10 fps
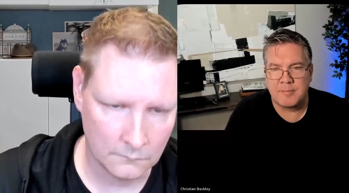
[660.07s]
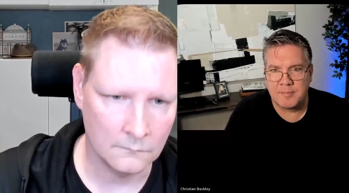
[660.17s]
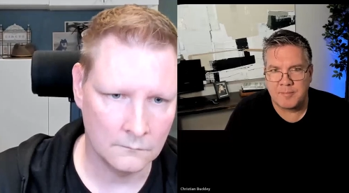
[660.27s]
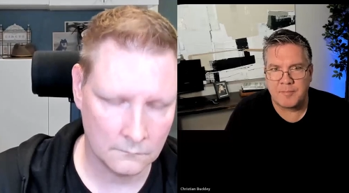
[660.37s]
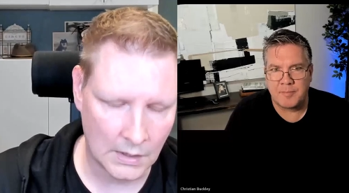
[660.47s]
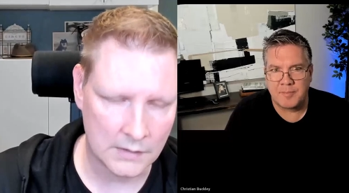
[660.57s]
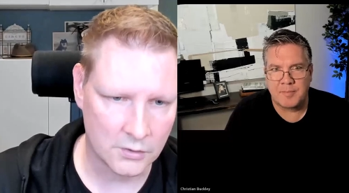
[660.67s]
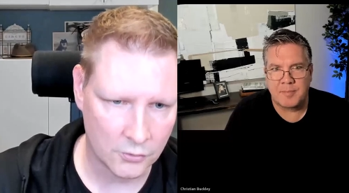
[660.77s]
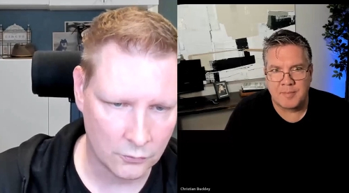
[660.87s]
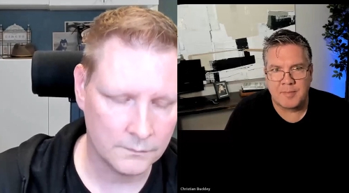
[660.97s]
Speaker 1: Mm,
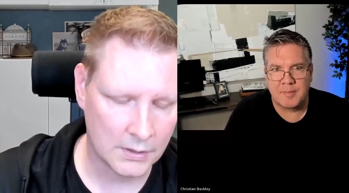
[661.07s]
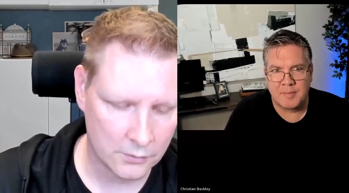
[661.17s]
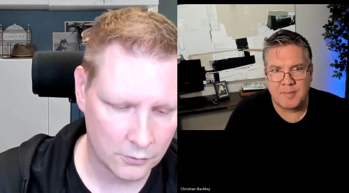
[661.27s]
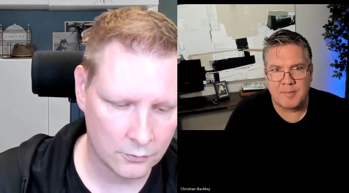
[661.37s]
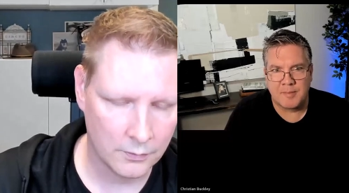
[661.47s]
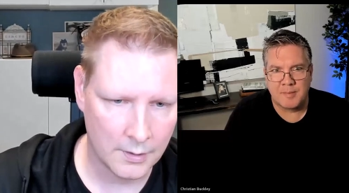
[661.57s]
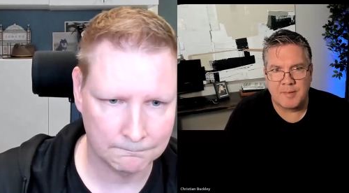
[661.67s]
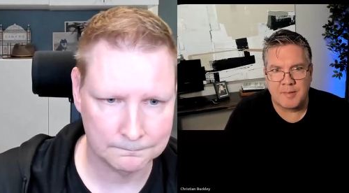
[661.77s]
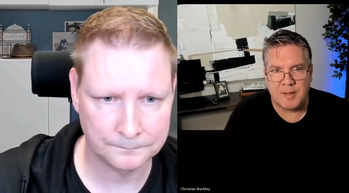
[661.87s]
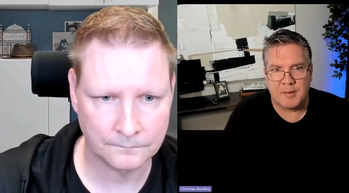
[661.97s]
that's true. That's true. Yeah.
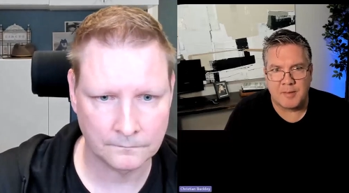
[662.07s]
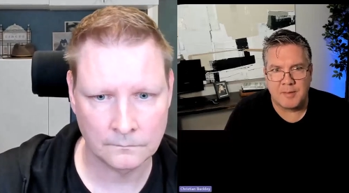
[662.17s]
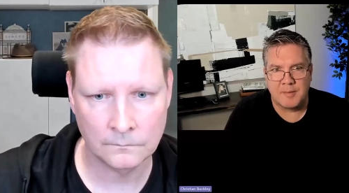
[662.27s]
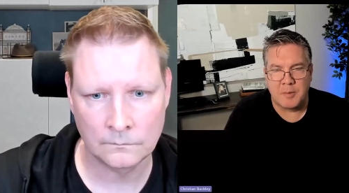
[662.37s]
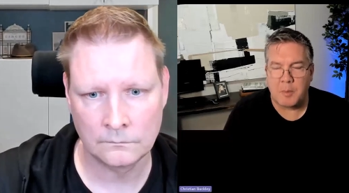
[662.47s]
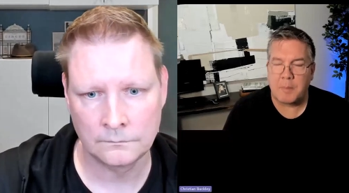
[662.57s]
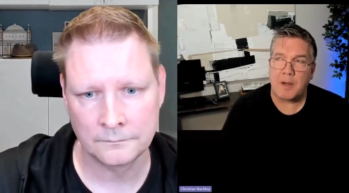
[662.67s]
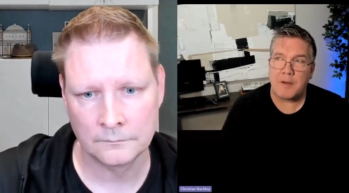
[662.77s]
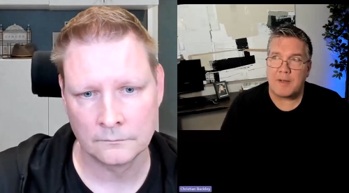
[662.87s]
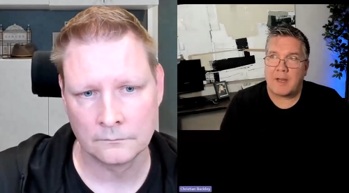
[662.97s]
Speaker 2: Yeah. Well,
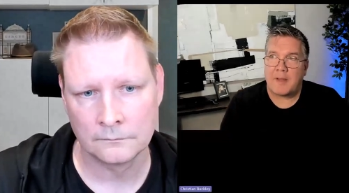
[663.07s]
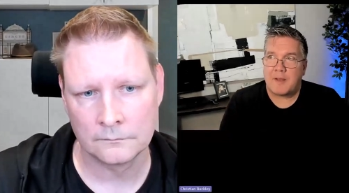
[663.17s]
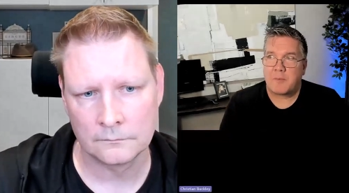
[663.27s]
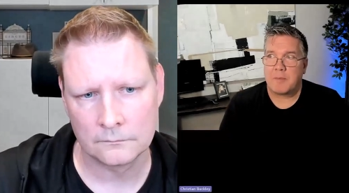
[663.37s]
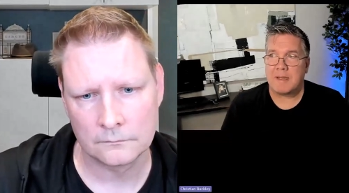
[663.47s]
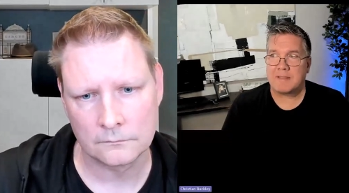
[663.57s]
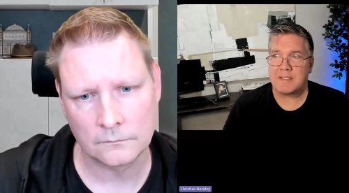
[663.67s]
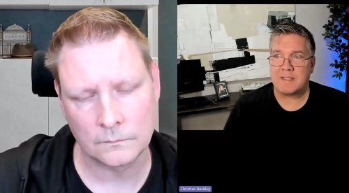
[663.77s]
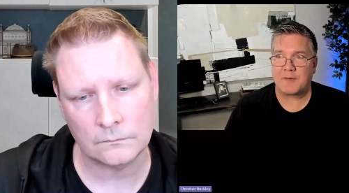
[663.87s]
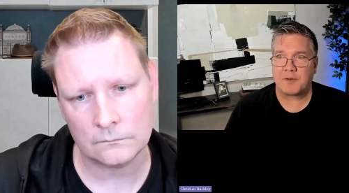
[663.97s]
part of it, I think what
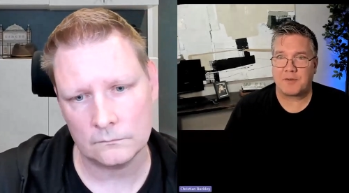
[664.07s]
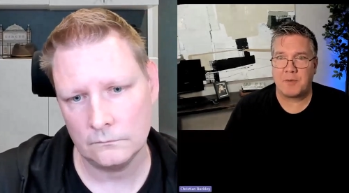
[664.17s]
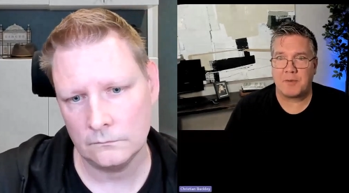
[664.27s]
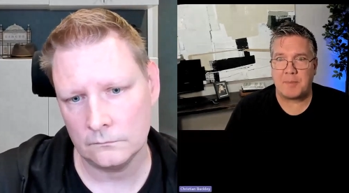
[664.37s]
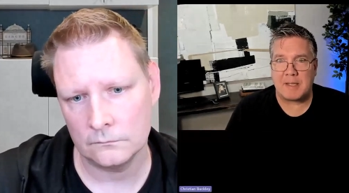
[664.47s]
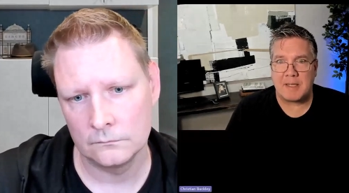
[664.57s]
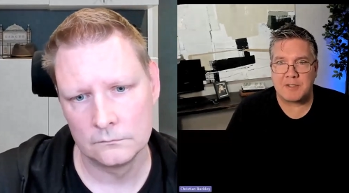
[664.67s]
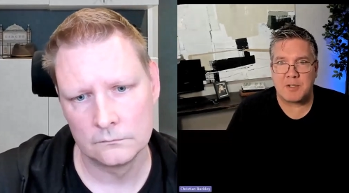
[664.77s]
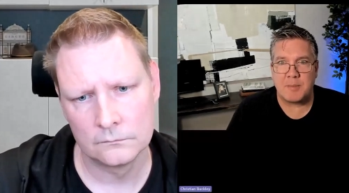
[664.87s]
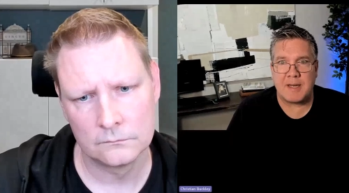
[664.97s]
makes it difficult too, is
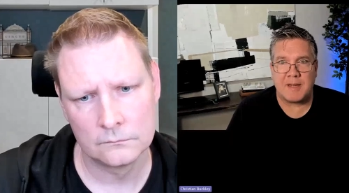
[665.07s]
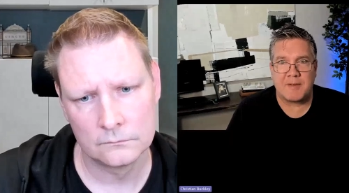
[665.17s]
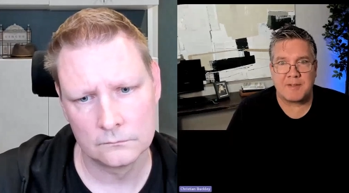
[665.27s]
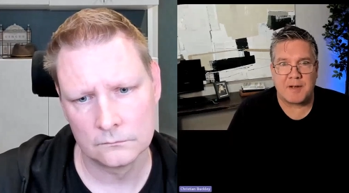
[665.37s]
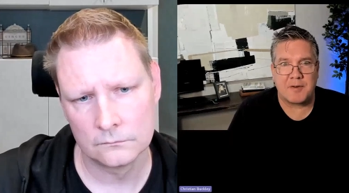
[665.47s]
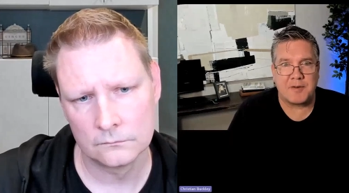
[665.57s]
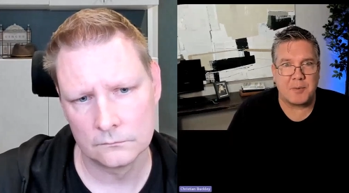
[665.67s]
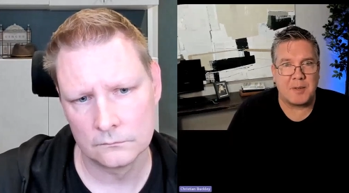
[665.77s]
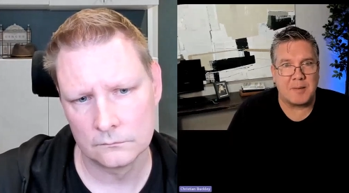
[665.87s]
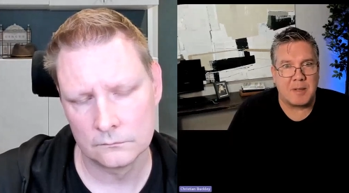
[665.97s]
because so many of us that are
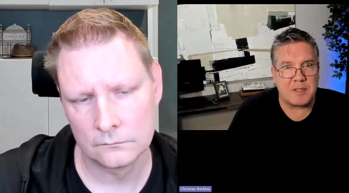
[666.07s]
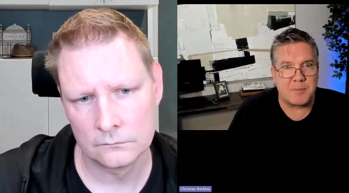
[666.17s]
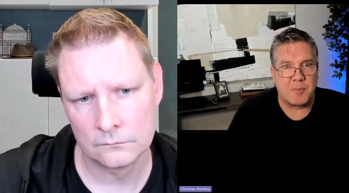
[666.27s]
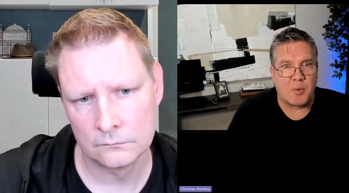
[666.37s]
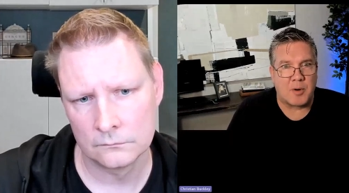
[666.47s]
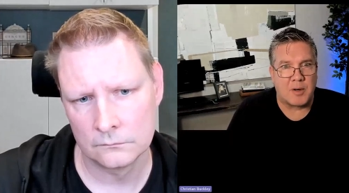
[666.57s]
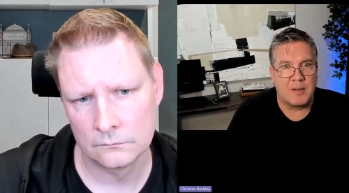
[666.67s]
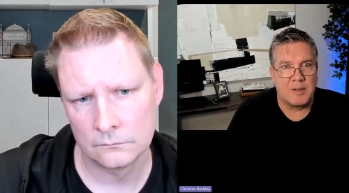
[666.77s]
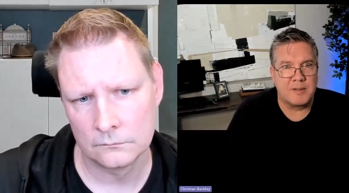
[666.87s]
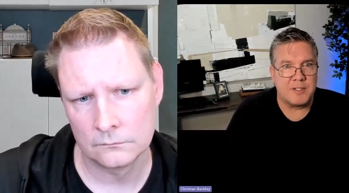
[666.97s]
doing much
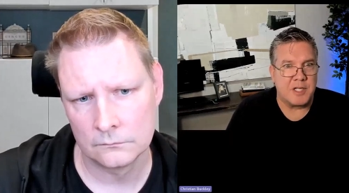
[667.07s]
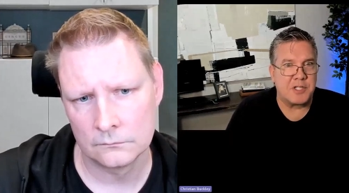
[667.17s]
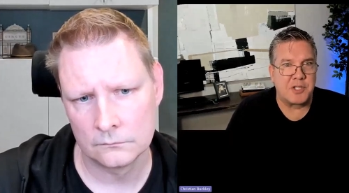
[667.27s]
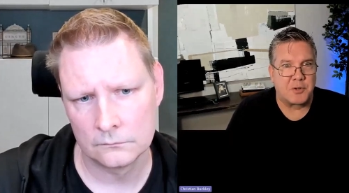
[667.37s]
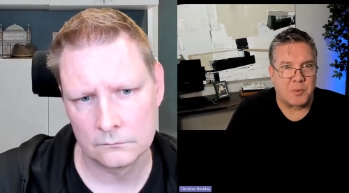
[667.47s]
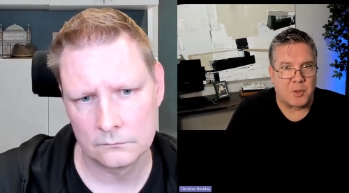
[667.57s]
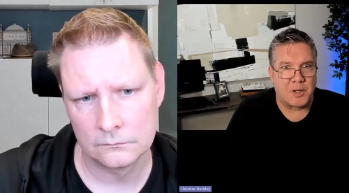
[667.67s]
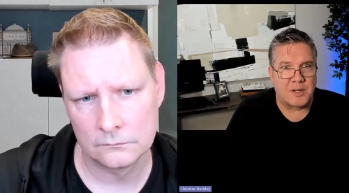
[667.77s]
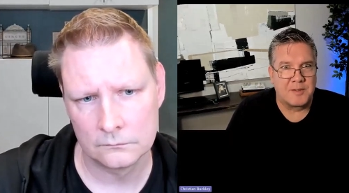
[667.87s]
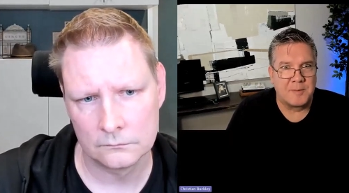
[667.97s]
more digital work